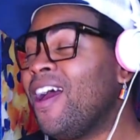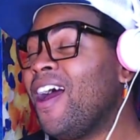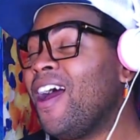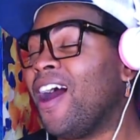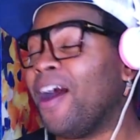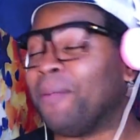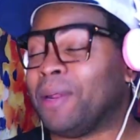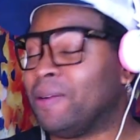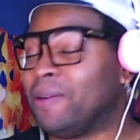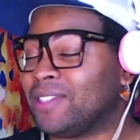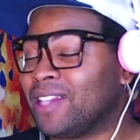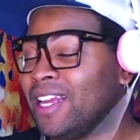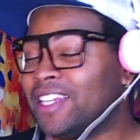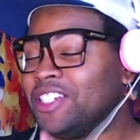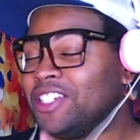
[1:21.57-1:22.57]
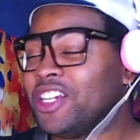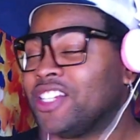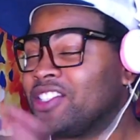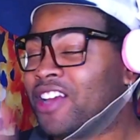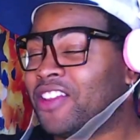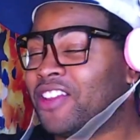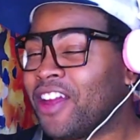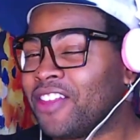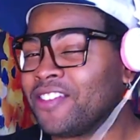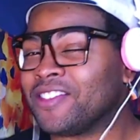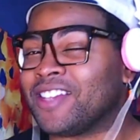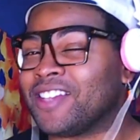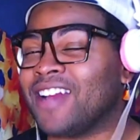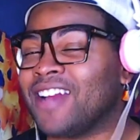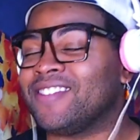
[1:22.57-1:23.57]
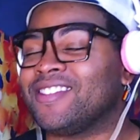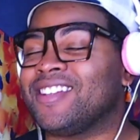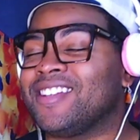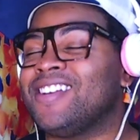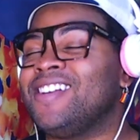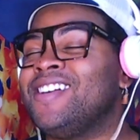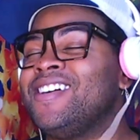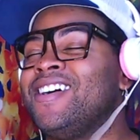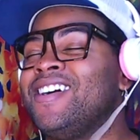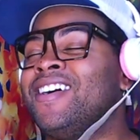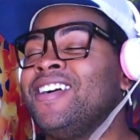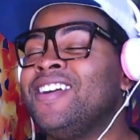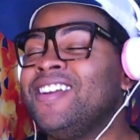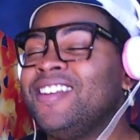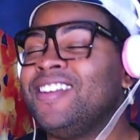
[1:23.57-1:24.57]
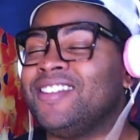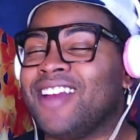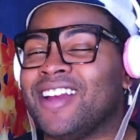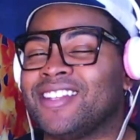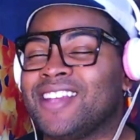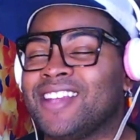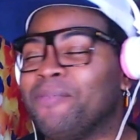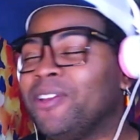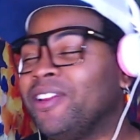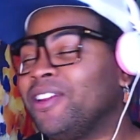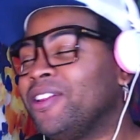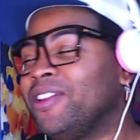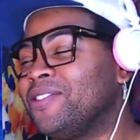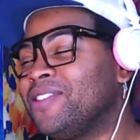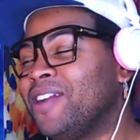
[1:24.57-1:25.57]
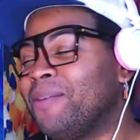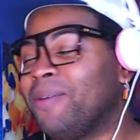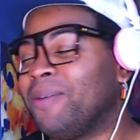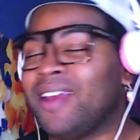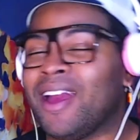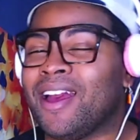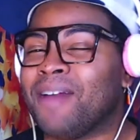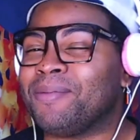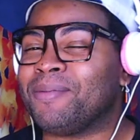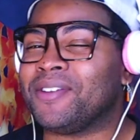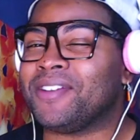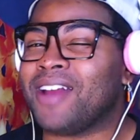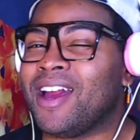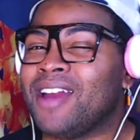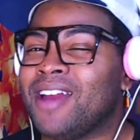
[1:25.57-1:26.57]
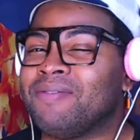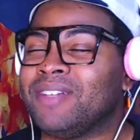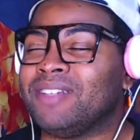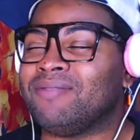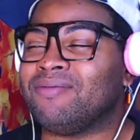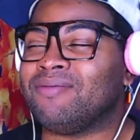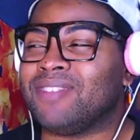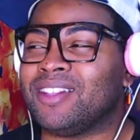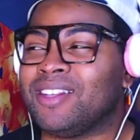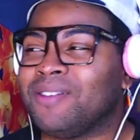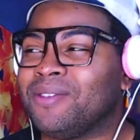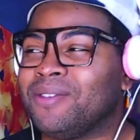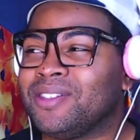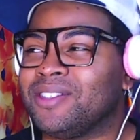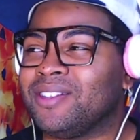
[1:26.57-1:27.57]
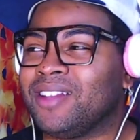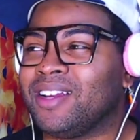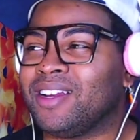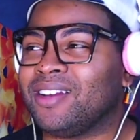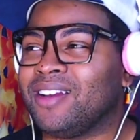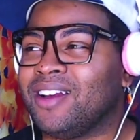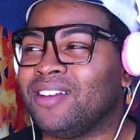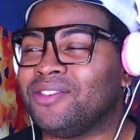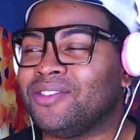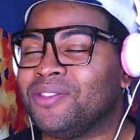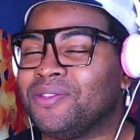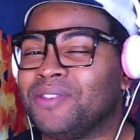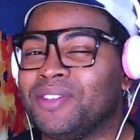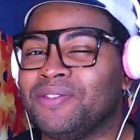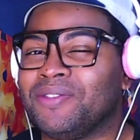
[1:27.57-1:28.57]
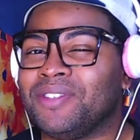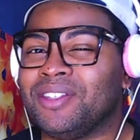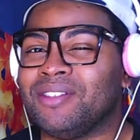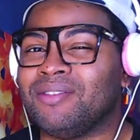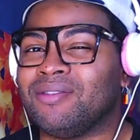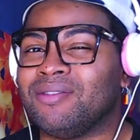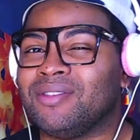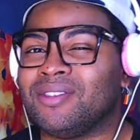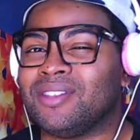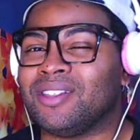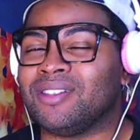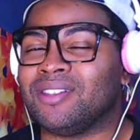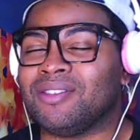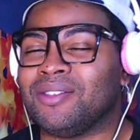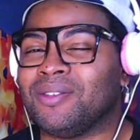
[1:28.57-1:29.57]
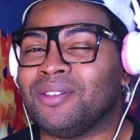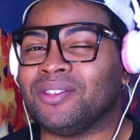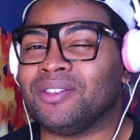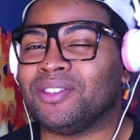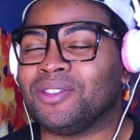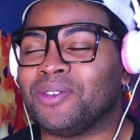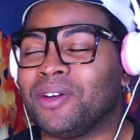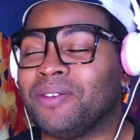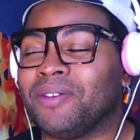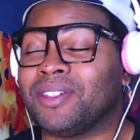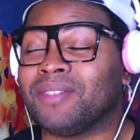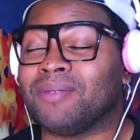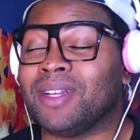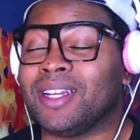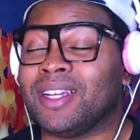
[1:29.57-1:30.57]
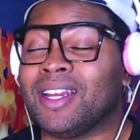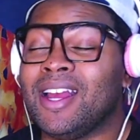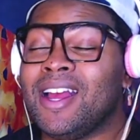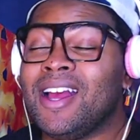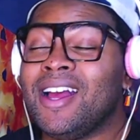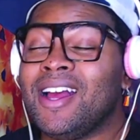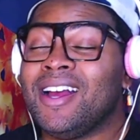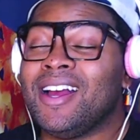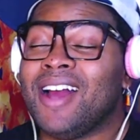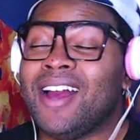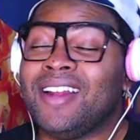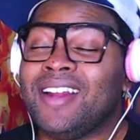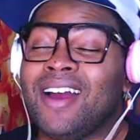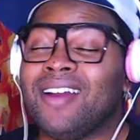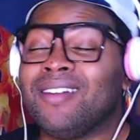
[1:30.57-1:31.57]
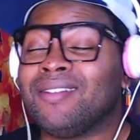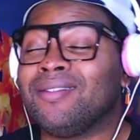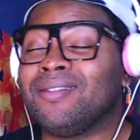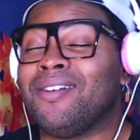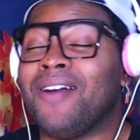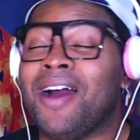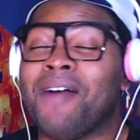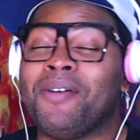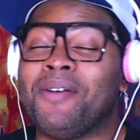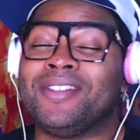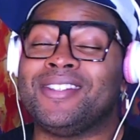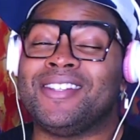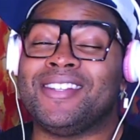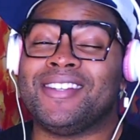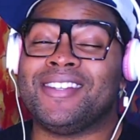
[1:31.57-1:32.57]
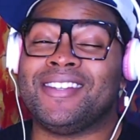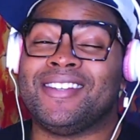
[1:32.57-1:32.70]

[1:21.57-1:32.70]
And it was like just on the other side. So I was like, ugh, you guys came really close there. But yeah, episode 9, we think we're still like 150 to 200 short, which I'm like, I don't know how else to